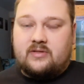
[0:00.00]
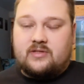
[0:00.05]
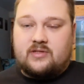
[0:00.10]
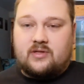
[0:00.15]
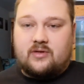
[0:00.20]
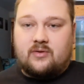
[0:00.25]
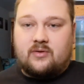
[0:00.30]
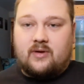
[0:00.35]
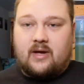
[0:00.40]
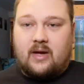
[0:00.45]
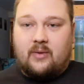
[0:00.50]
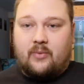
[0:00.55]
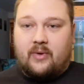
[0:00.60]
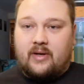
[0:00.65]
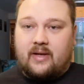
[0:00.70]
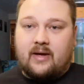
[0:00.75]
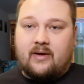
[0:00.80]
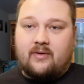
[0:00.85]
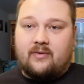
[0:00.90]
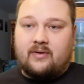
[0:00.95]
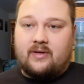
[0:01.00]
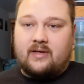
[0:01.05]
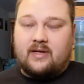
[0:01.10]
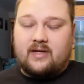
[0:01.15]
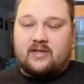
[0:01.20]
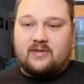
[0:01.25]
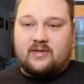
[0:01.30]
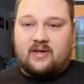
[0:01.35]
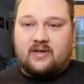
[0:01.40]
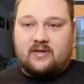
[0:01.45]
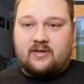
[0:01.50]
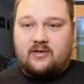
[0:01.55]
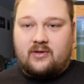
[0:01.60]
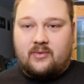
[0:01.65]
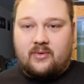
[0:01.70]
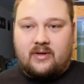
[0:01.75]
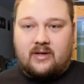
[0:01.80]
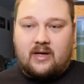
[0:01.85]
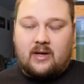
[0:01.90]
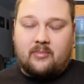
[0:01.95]
So I went out and I like, you
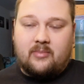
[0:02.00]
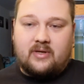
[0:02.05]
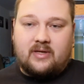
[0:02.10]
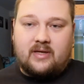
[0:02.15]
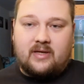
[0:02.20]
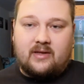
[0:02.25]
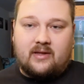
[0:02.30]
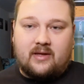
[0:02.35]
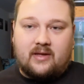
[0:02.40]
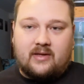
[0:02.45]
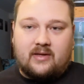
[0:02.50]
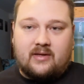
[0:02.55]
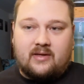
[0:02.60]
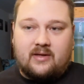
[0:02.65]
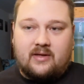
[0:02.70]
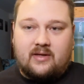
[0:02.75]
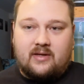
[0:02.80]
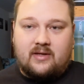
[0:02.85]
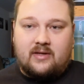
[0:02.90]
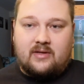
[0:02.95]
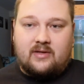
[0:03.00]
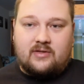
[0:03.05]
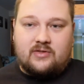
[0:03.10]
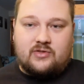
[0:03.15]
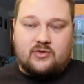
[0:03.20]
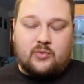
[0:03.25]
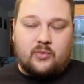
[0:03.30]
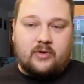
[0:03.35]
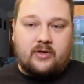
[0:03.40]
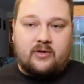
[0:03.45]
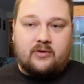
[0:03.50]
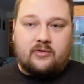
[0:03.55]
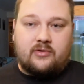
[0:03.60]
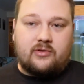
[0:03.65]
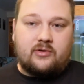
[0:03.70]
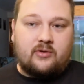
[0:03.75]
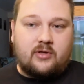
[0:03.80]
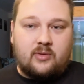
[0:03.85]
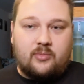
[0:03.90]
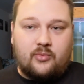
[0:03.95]
know what, I'm going to get like 20 or
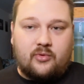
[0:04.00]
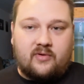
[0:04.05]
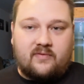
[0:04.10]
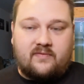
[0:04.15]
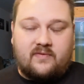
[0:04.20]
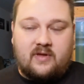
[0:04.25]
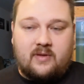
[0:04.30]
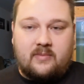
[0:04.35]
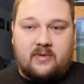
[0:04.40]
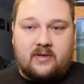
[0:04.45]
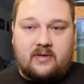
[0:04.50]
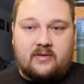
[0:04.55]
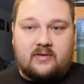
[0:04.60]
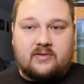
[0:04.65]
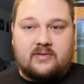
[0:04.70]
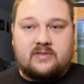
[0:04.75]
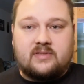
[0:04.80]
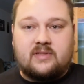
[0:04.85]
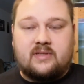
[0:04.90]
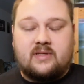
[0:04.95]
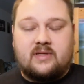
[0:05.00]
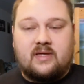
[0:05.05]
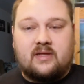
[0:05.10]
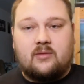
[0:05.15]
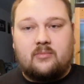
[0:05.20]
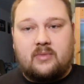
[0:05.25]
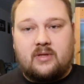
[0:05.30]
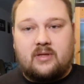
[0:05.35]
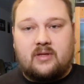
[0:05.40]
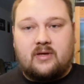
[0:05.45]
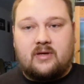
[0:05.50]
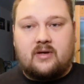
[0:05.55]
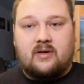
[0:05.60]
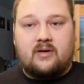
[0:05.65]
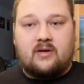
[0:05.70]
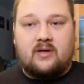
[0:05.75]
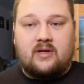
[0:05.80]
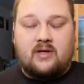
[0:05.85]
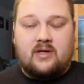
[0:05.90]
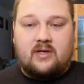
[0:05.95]
30 more females, get them in
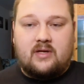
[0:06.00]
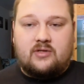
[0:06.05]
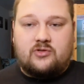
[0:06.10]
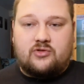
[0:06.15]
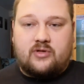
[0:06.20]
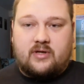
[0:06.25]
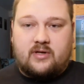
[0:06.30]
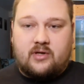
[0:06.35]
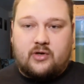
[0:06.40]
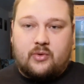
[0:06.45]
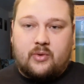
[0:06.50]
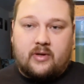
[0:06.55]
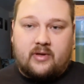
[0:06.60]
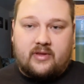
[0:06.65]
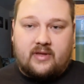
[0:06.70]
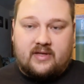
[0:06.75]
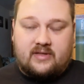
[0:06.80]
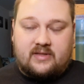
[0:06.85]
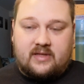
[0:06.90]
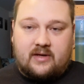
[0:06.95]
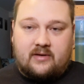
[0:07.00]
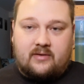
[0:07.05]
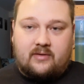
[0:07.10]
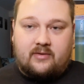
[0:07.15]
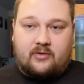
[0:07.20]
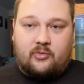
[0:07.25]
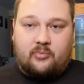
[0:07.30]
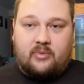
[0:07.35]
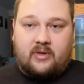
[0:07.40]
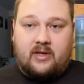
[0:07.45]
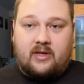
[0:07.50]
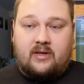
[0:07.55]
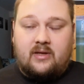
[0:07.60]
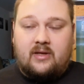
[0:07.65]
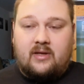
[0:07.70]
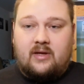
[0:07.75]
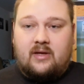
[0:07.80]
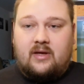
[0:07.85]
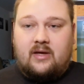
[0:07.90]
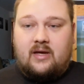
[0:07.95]
there, try and quell that down a little bit.
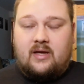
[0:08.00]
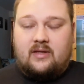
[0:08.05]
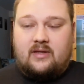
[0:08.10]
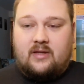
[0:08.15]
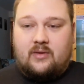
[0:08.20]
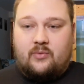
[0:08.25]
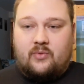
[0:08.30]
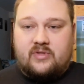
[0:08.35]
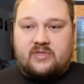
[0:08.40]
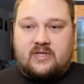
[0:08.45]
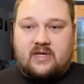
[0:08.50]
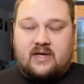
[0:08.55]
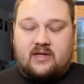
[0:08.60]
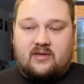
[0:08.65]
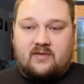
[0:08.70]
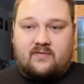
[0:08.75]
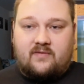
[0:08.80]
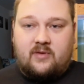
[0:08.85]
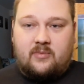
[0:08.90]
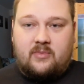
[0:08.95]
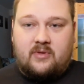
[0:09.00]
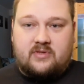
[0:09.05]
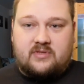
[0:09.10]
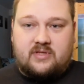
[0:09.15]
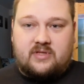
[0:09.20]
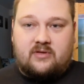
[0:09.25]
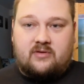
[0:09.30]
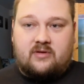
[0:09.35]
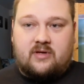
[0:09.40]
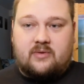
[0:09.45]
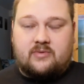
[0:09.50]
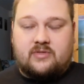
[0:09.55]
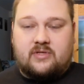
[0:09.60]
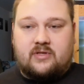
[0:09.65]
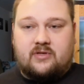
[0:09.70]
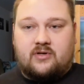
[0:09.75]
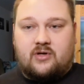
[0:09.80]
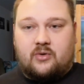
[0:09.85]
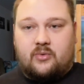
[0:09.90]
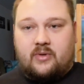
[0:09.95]
And then once I got the females in there, I was
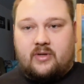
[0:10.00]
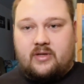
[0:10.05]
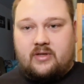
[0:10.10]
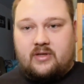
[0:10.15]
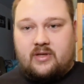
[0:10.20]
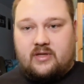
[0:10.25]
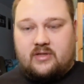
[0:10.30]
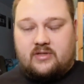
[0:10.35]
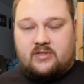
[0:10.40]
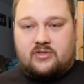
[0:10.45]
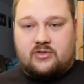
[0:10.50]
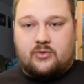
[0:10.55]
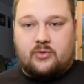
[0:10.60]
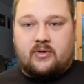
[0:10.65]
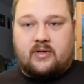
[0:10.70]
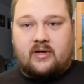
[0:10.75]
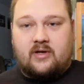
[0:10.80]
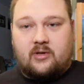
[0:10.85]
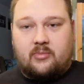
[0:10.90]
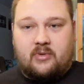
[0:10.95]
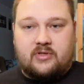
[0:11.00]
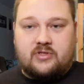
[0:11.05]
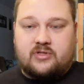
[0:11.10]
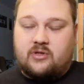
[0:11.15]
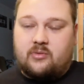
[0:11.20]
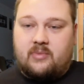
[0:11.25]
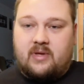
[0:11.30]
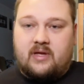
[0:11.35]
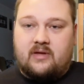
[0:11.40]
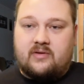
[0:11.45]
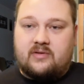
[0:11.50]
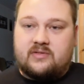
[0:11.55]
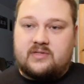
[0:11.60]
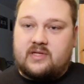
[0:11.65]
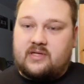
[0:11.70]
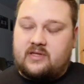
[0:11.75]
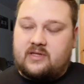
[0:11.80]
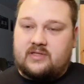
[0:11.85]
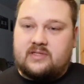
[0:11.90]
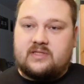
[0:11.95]
going to go in and sort out a bunch of the males
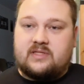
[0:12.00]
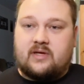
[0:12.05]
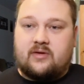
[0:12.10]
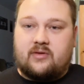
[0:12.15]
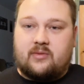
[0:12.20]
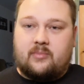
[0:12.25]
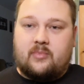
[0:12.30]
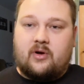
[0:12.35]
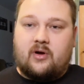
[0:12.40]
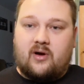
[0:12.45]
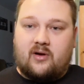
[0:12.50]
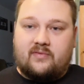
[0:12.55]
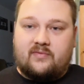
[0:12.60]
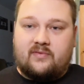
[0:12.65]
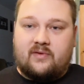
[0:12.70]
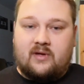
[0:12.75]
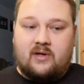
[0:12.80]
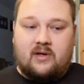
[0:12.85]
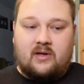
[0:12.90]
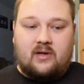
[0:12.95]
and then sell them off.